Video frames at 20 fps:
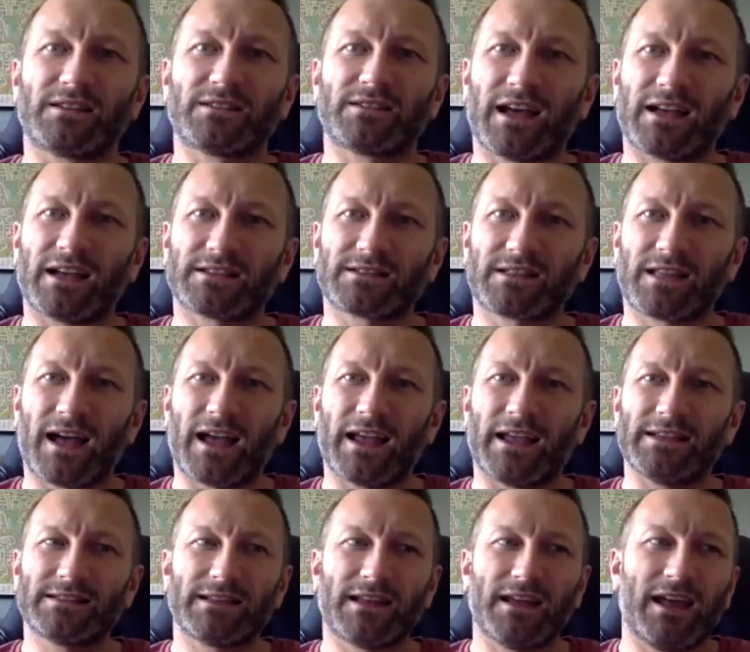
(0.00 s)
That
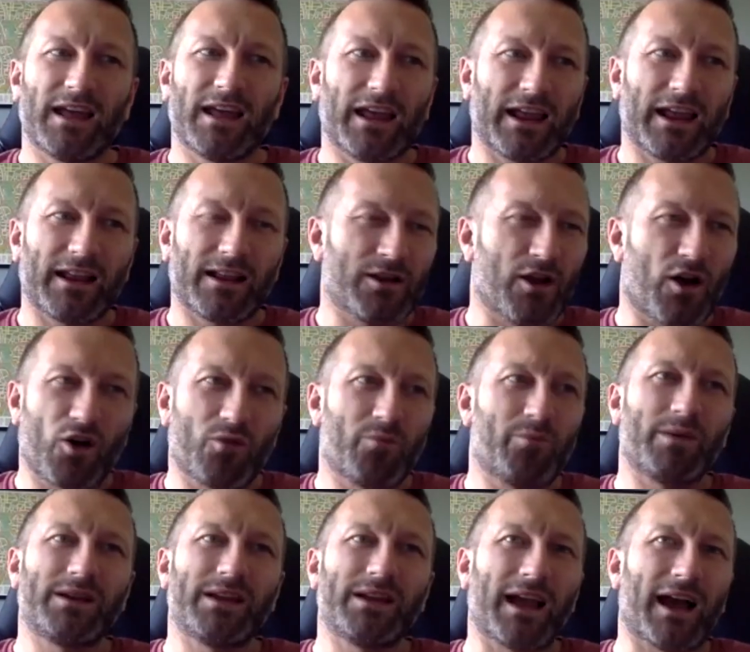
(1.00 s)
is
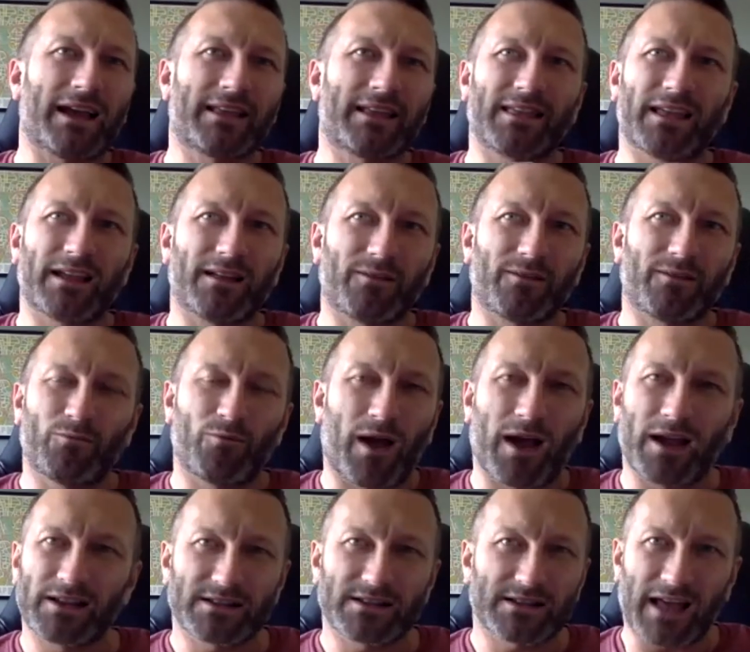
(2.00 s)
nobody, I think,
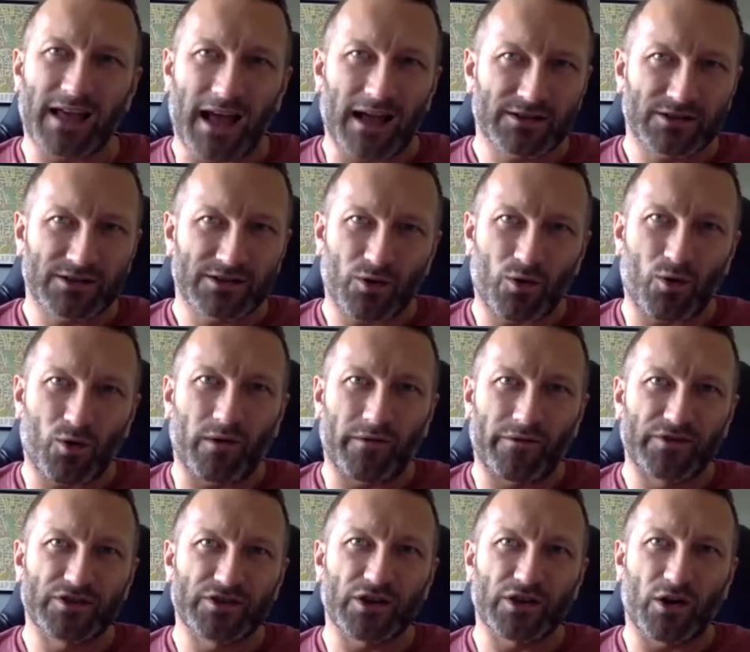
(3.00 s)
writes that sort of
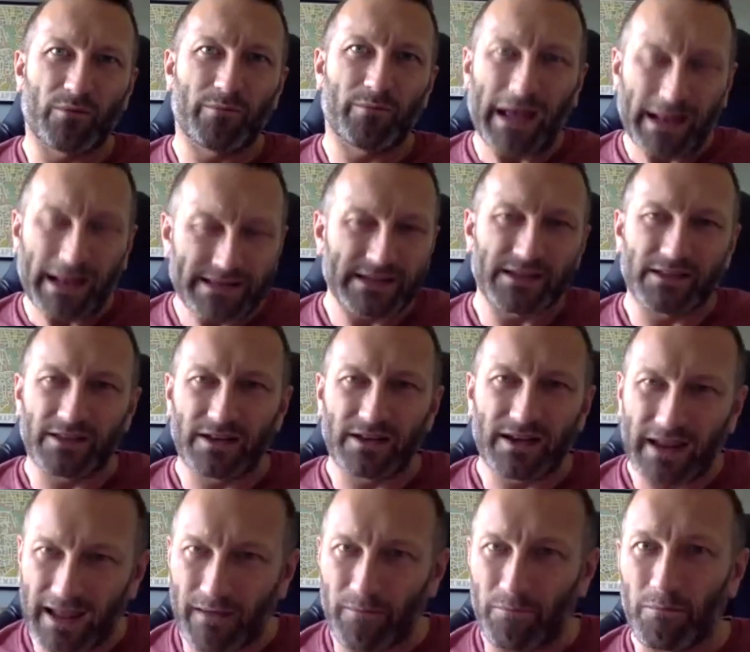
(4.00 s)
show better
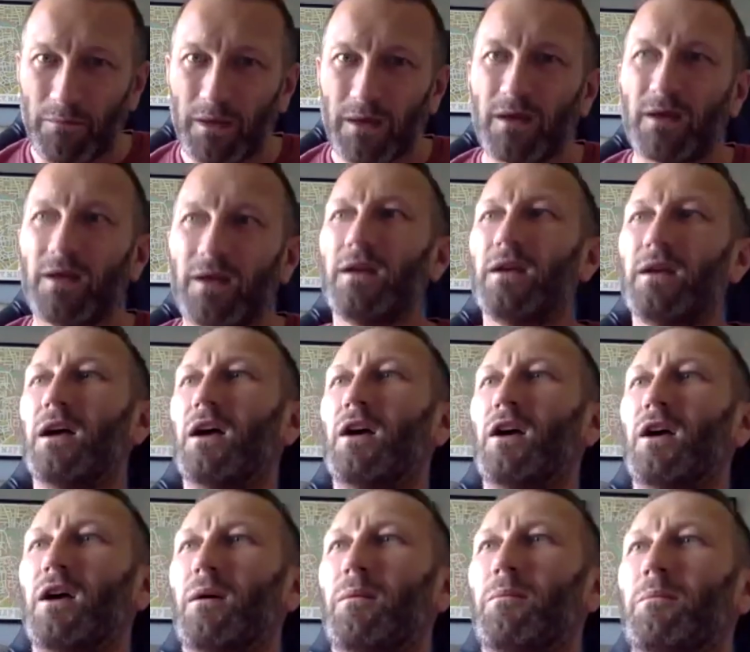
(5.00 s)
than
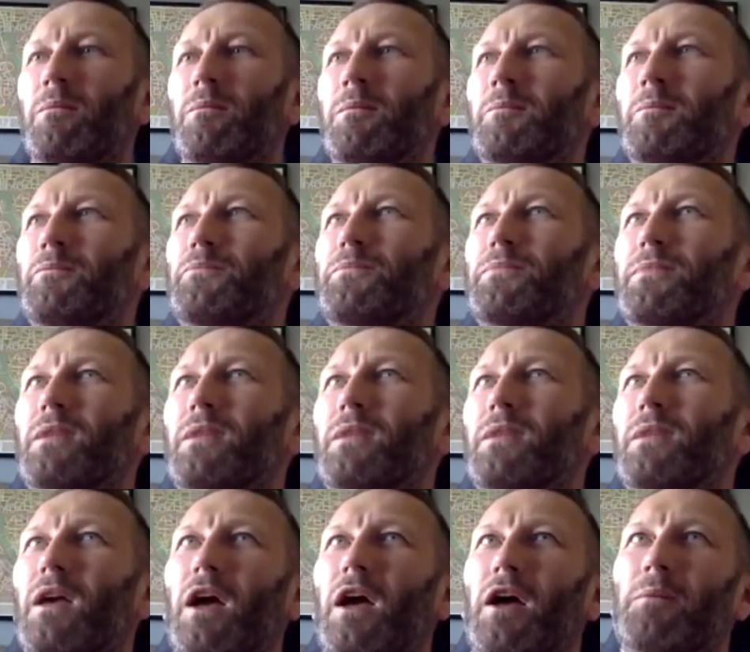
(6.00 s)

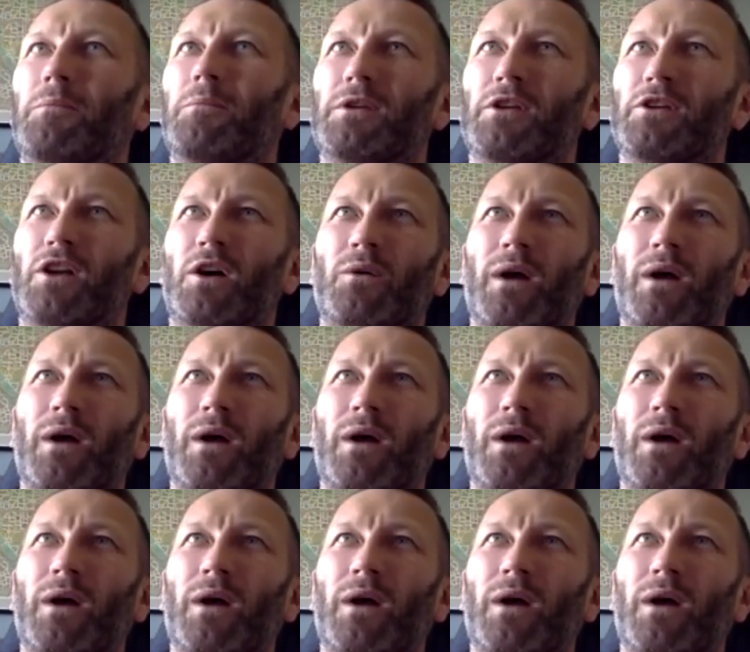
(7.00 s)
him.